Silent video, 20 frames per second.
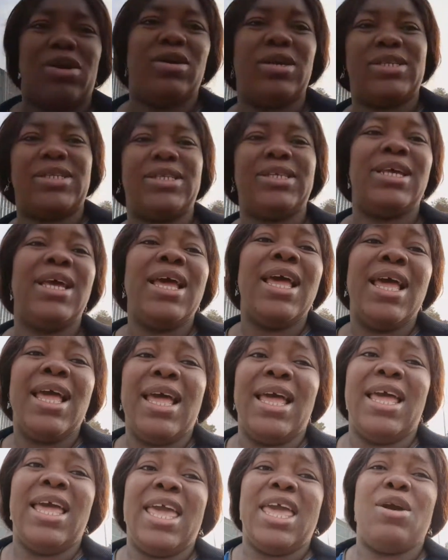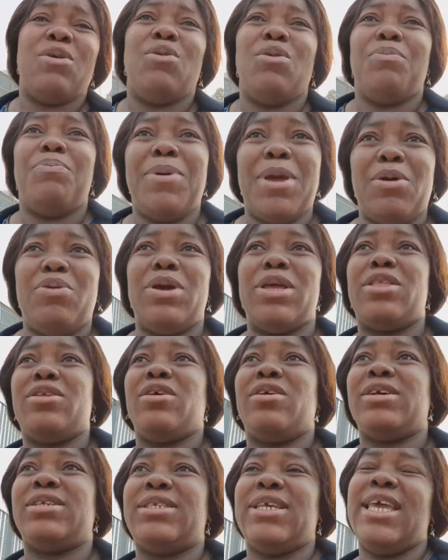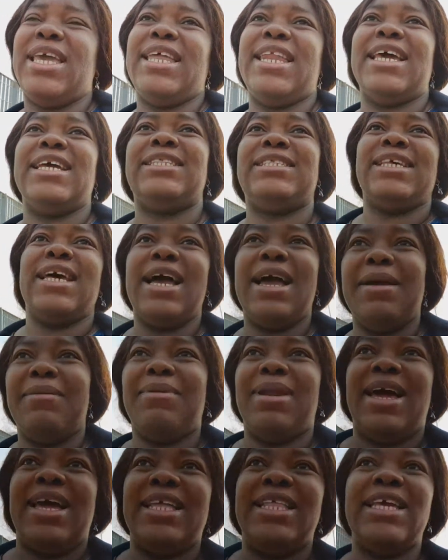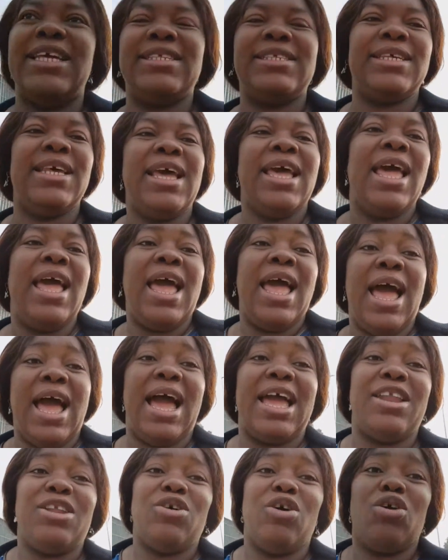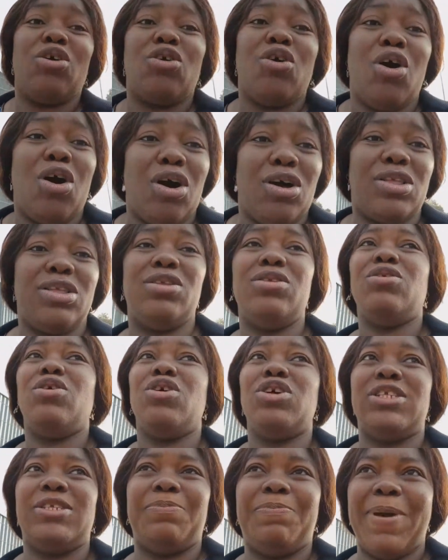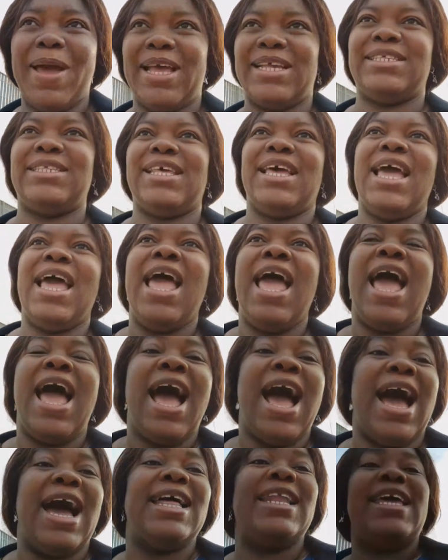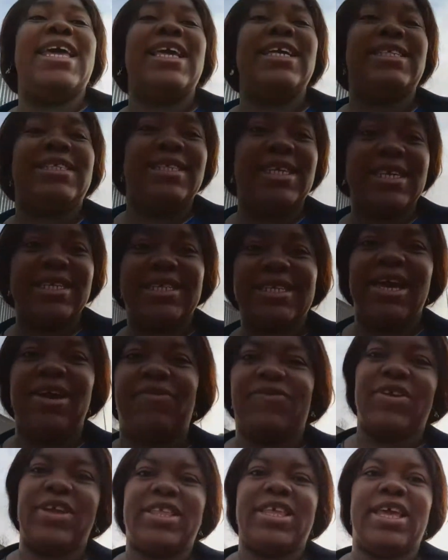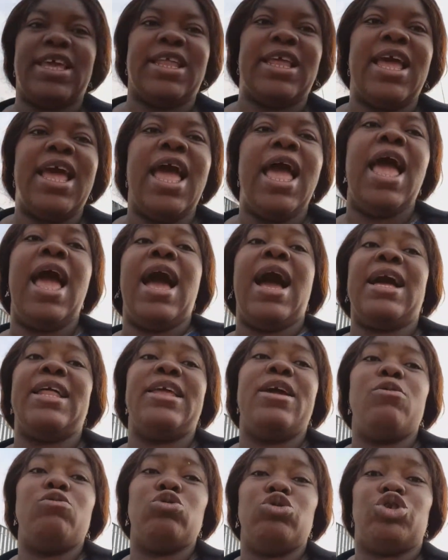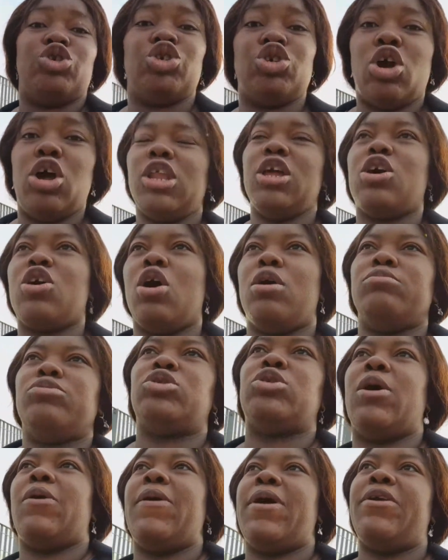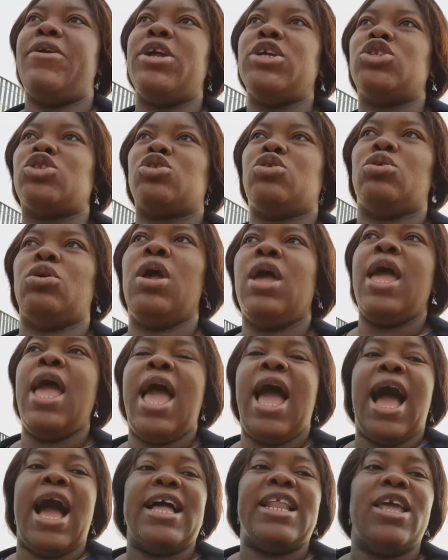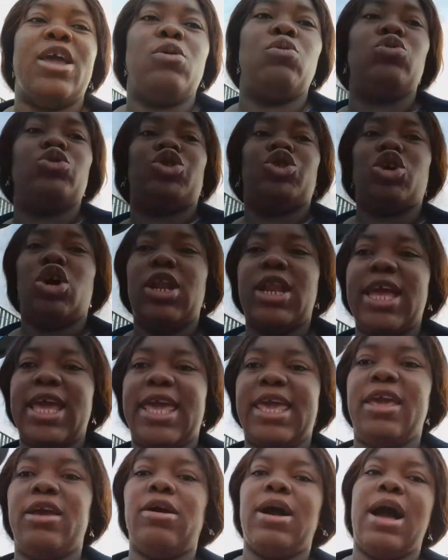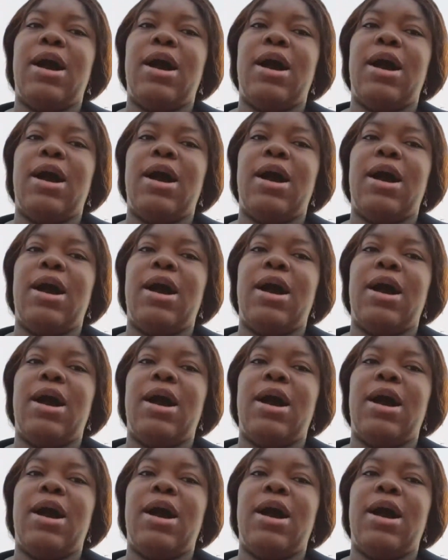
us. He will be with us in a time like this. I know God knows best, and he sees everything, and he will surely come to our rescue, and he will surely heal